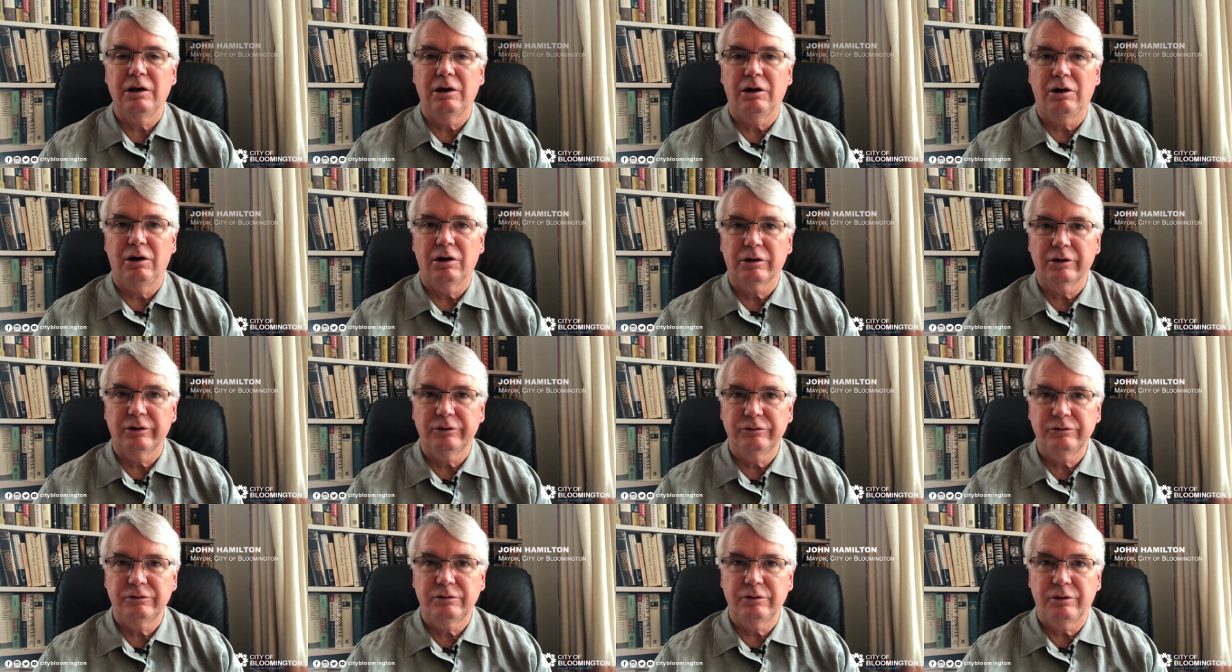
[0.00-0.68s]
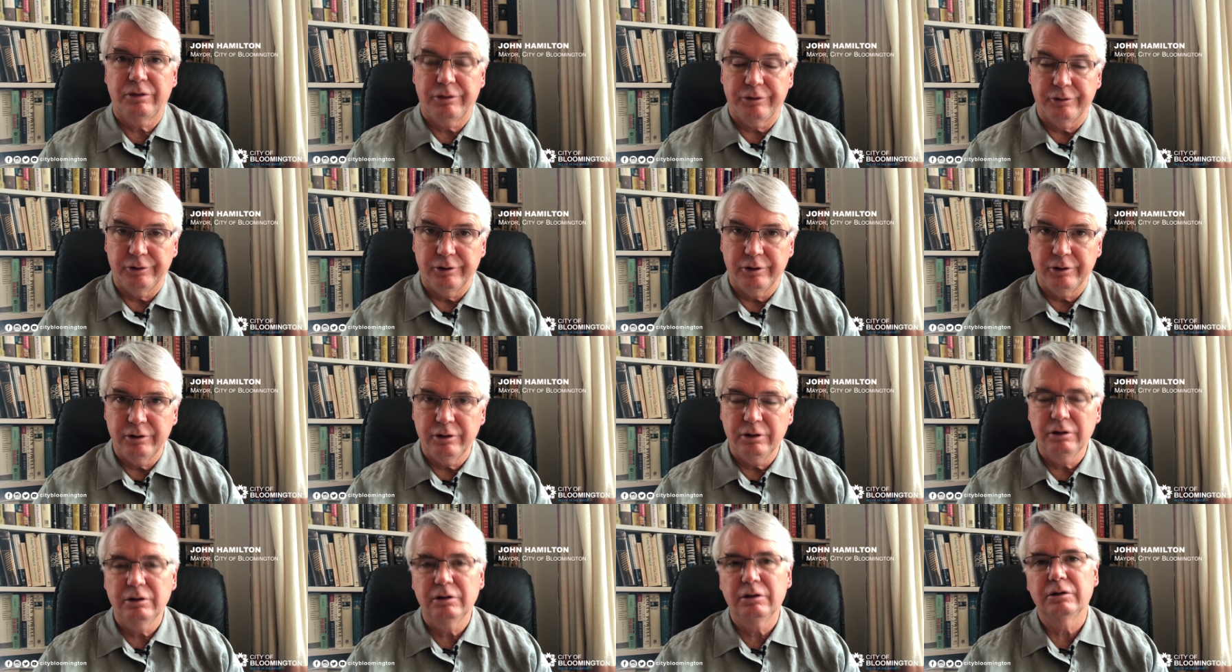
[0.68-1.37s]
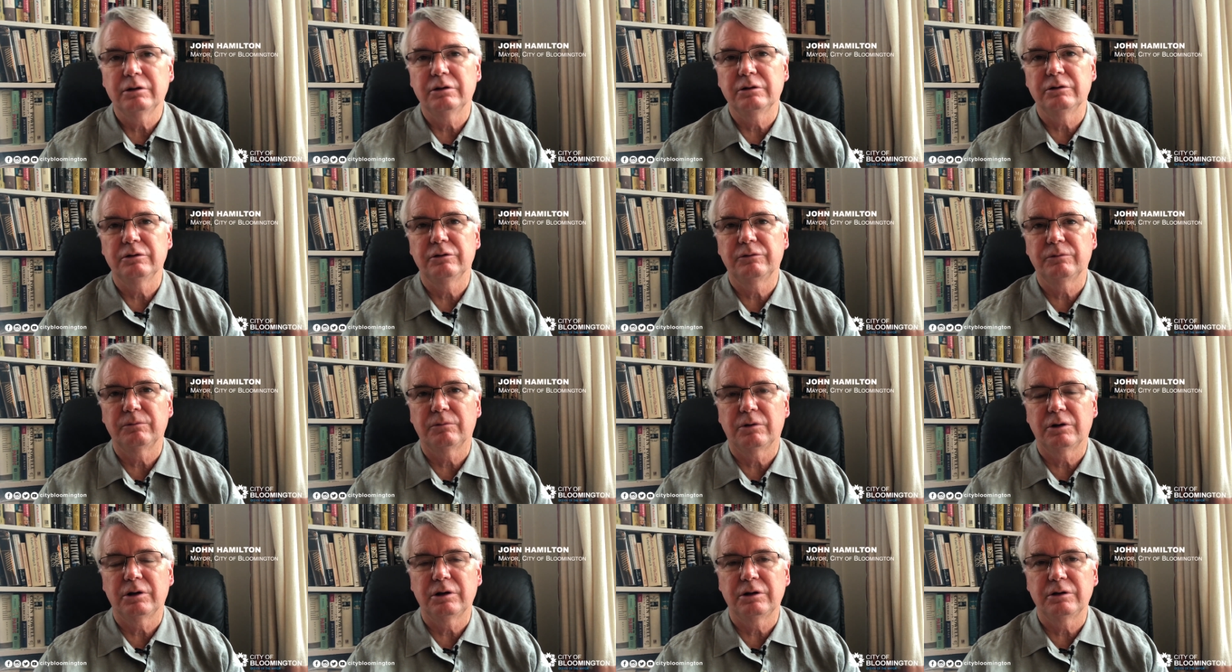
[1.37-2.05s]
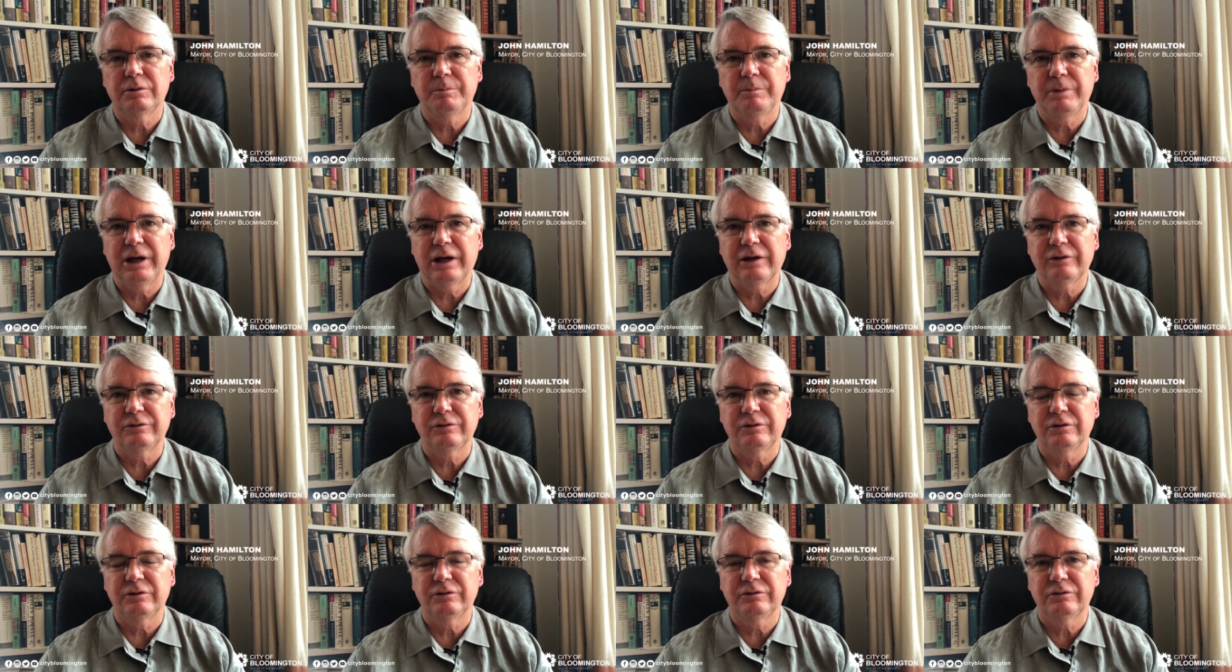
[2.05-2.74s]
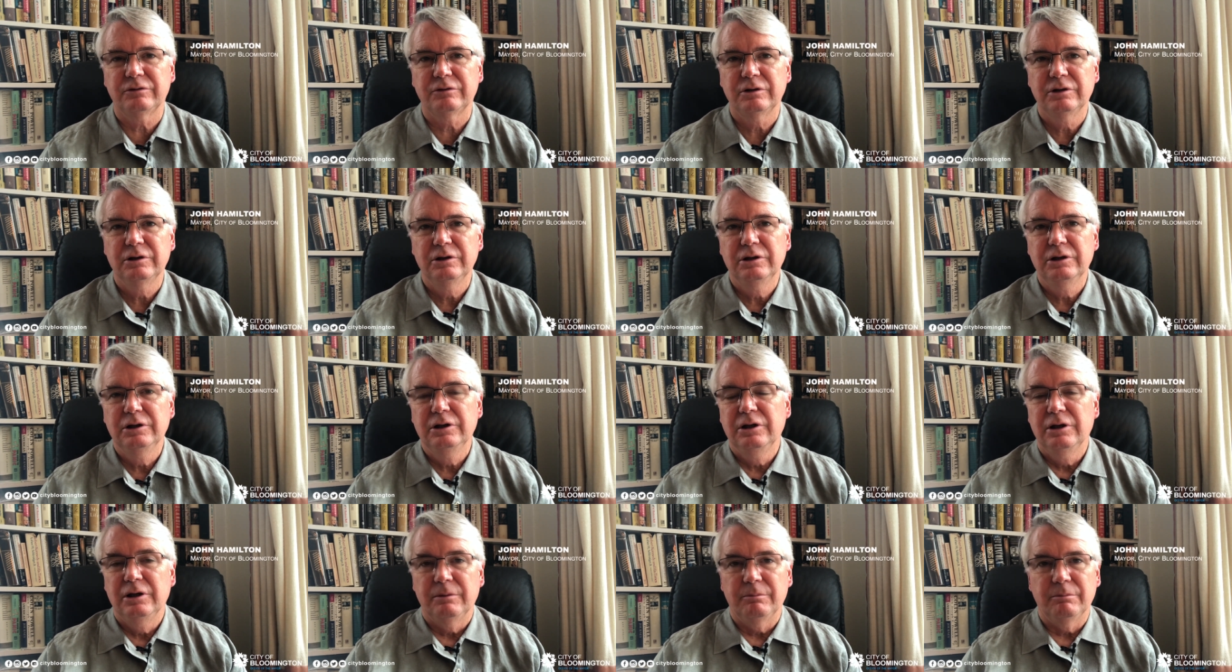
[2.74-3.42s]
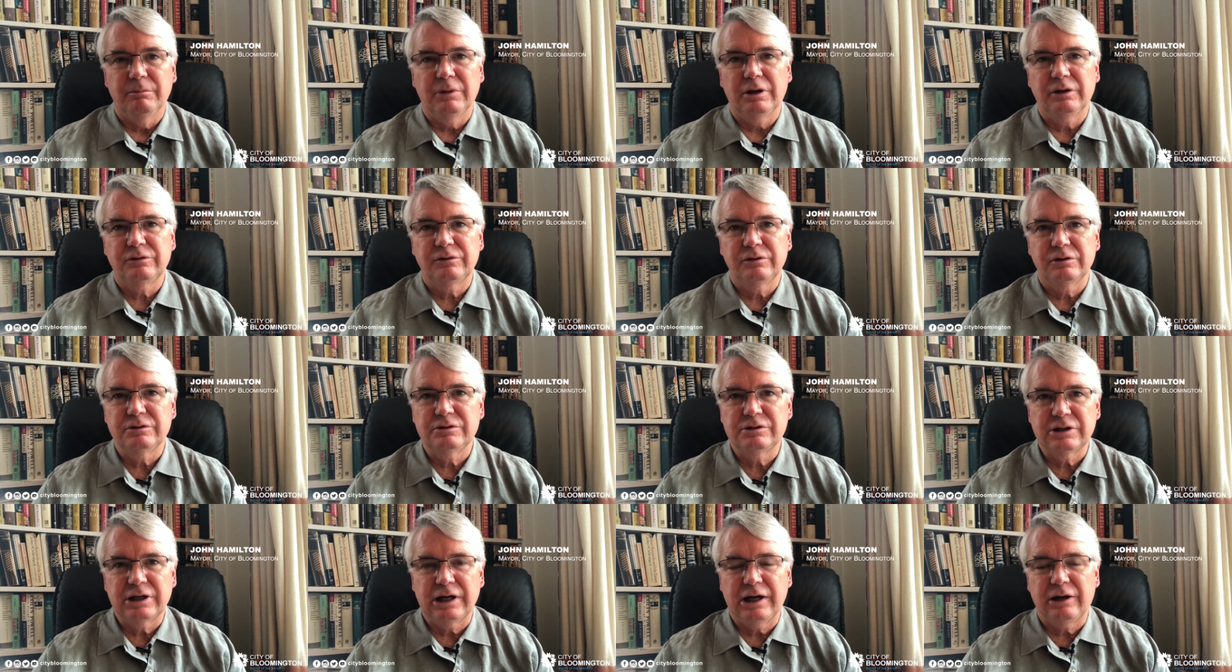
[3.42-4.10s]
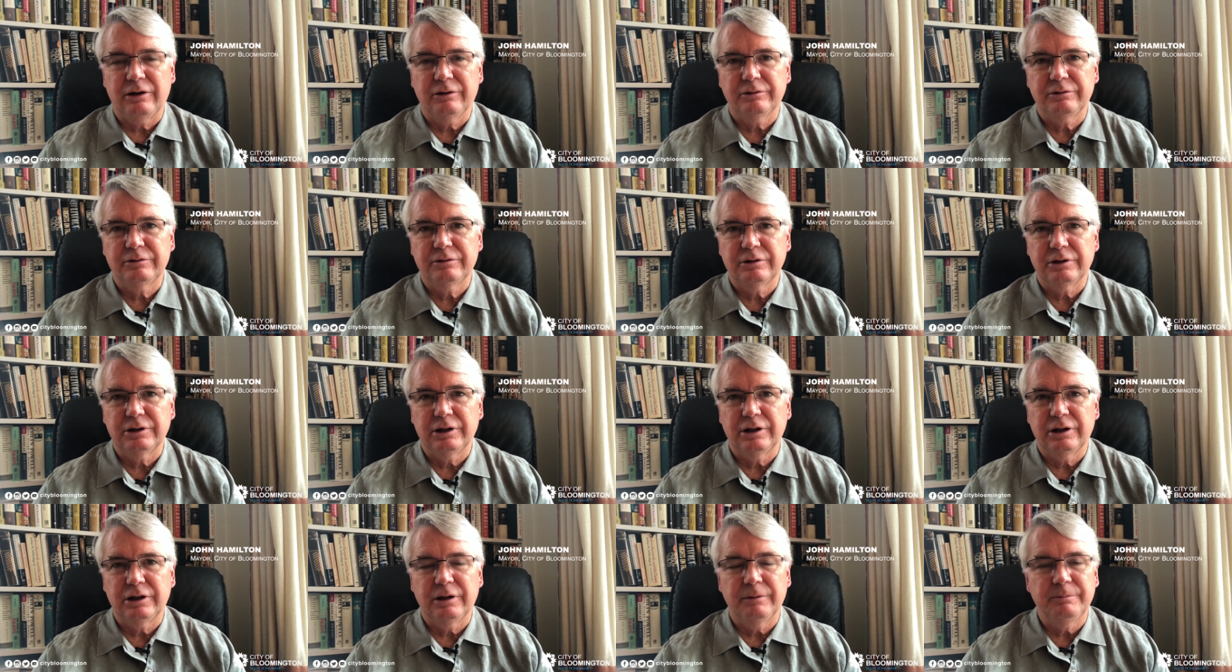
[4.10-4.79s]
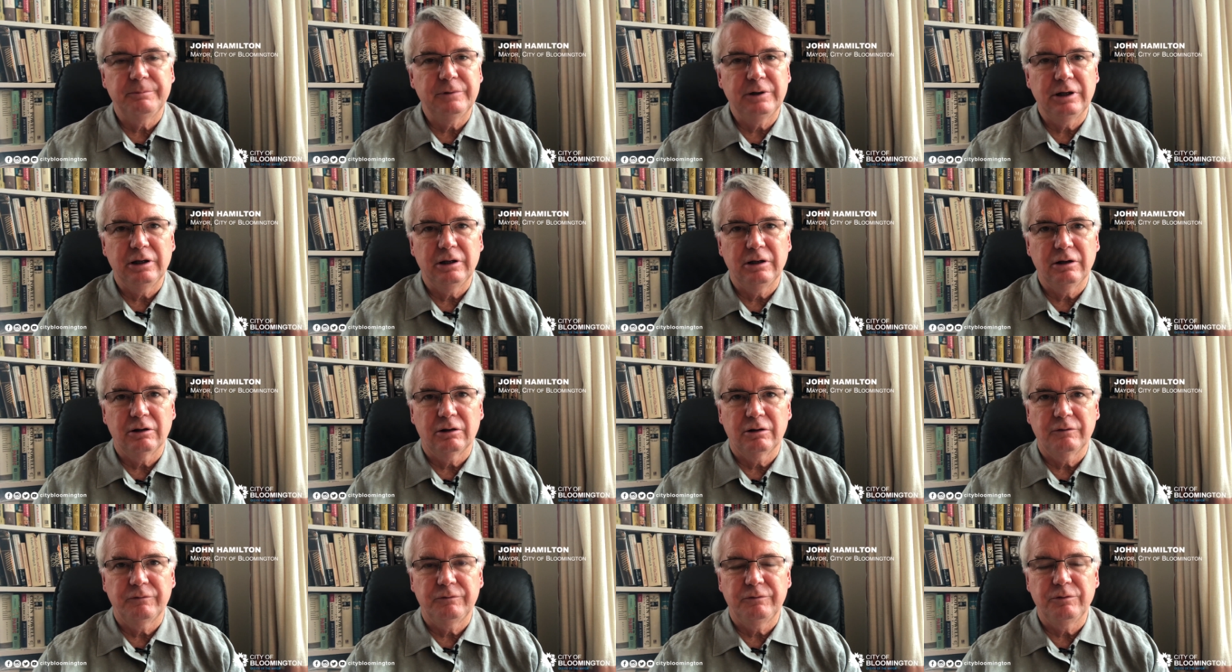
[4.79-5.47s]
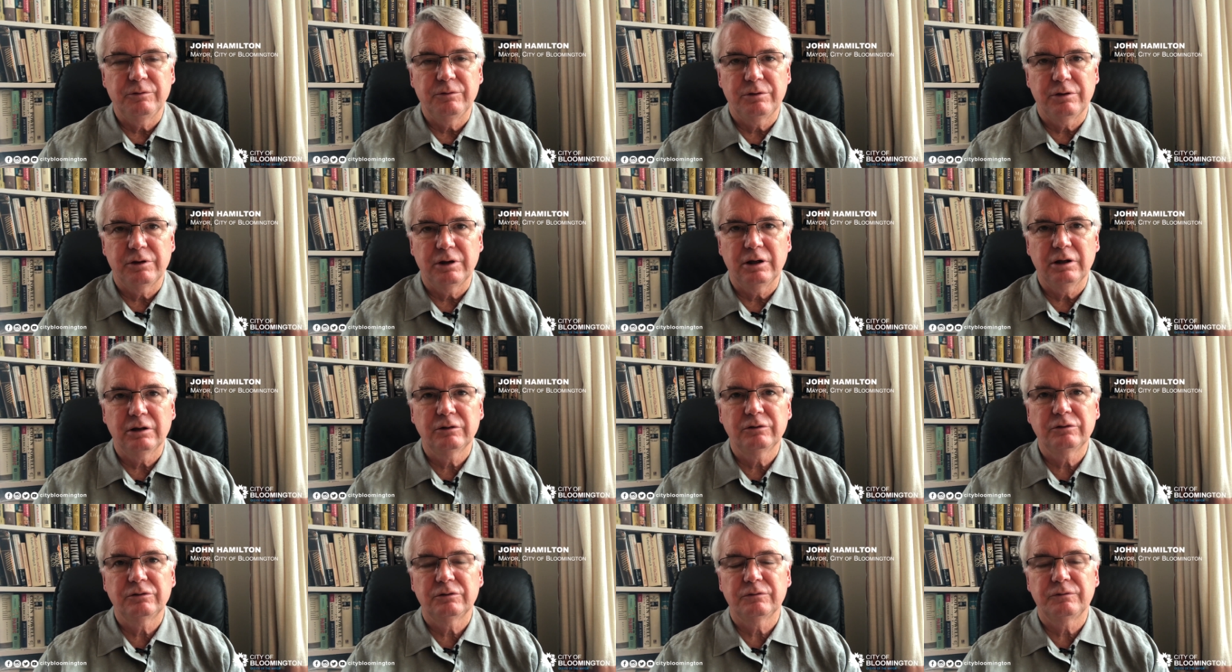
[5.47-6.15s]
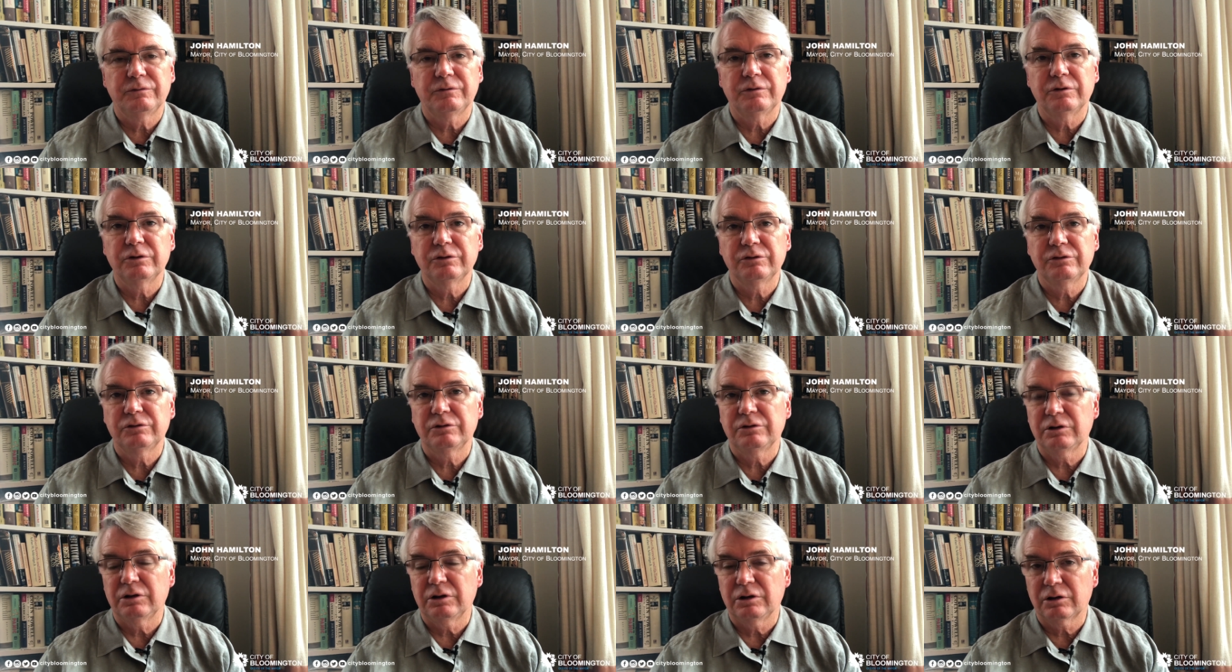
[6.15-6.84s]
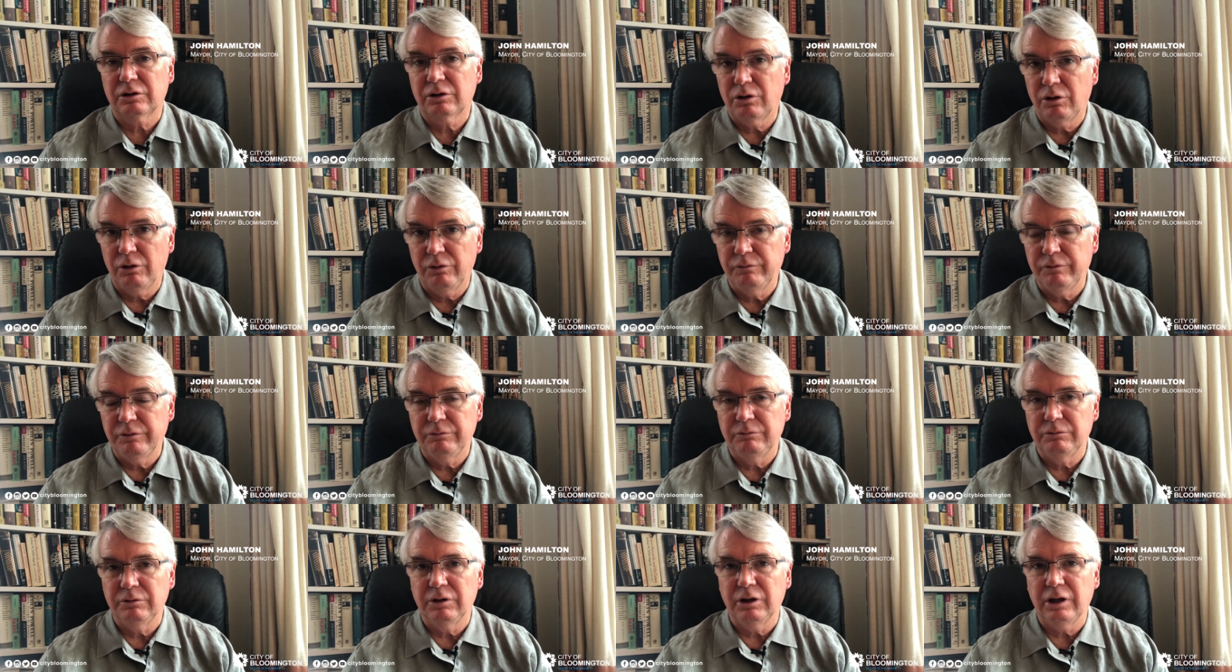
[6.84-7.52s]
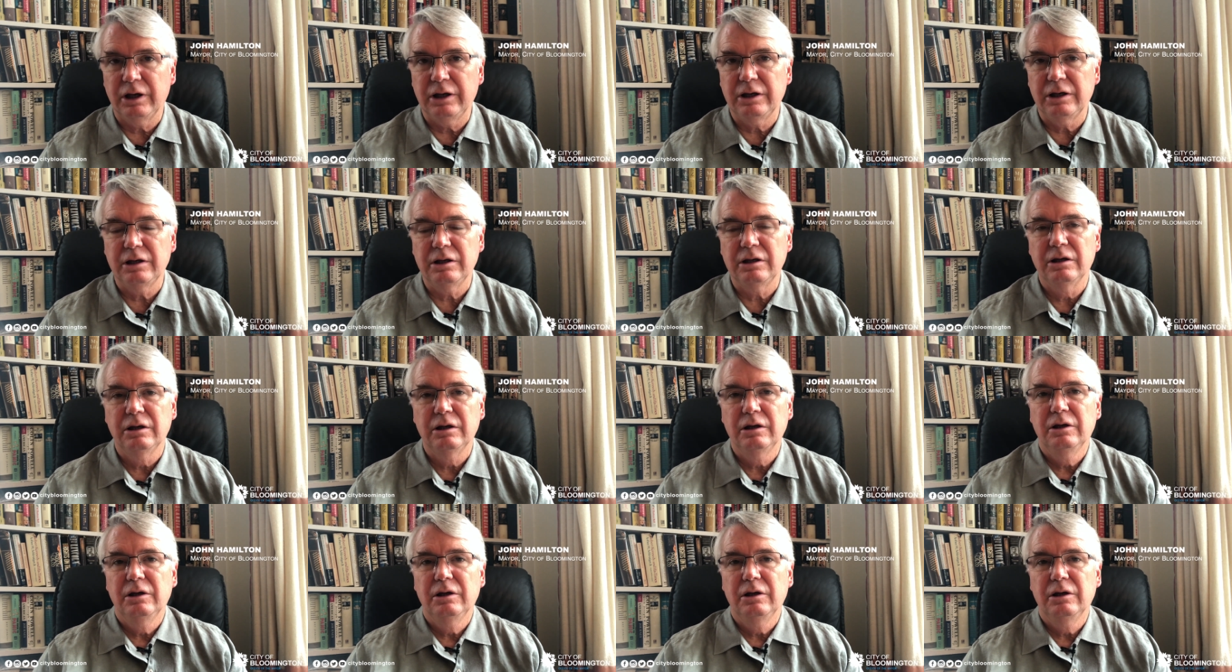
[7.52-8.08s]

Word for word: August 3rd. I just wanted to pass this message out, updating on a few things. First, COVID-related.